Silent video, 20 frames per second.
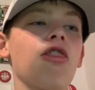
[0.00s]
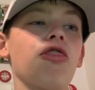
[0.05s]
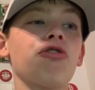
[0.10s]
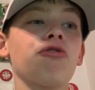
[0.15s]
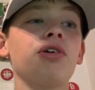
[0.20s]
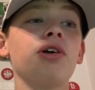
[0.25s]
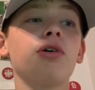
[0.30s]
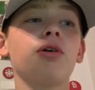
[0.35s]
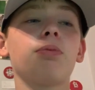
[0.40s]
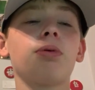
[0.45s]

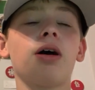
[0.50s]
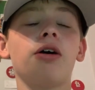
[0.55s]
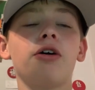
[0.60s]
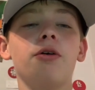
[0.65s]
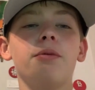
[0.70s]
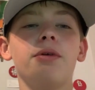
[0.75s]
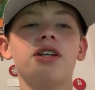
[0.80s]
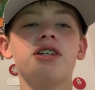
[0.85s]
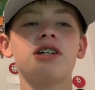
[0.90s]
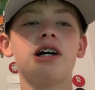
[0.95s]
Three would
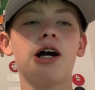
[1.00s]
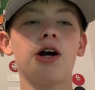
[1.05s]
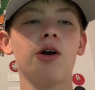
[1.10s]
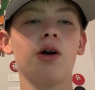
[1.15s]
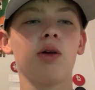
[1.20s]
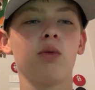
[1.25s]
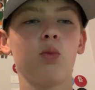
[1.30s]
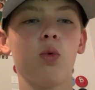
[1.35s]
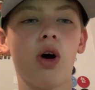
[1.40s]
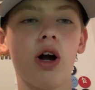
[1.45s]
probably be
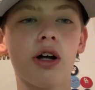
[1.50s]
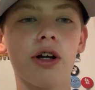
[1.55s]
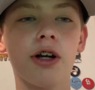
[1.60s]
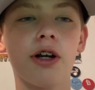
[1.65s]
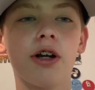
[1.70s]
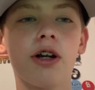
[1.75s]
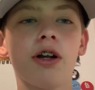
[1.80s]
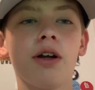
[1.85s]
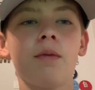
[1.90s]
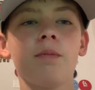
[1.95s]
Taijuan
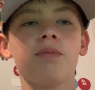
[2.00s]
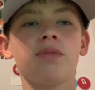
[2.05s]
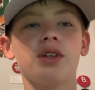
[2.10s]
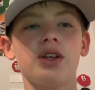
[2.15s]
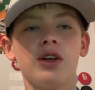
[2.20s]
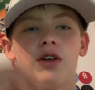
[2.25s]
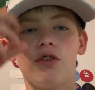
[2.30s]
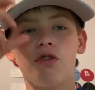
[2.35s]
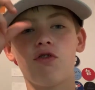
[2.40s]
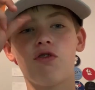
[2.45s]
Walker
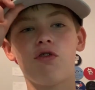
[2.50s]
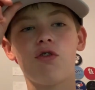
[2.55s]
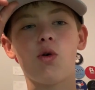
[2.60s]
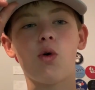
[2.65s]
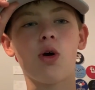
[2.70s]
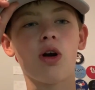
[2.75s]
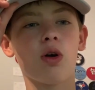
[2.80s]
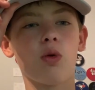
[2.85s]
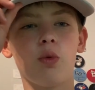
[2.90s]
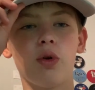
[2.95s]

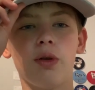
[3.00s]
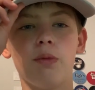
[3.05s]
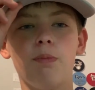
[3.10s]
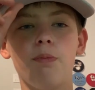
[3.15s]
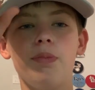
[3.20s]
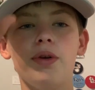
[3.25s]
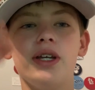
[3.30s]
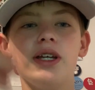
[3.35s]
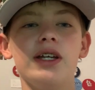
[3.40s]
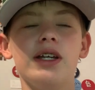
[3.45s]
four
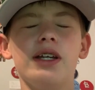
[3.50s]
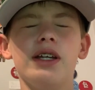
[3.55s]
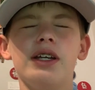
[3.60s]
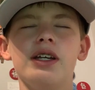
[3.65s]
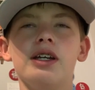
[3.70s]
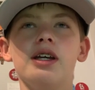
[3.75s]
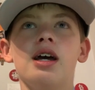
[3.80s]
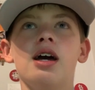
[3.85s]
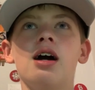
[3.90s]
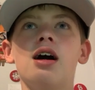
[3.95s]
would
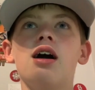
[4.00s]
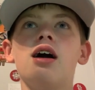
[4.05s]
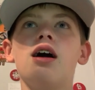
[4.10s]
be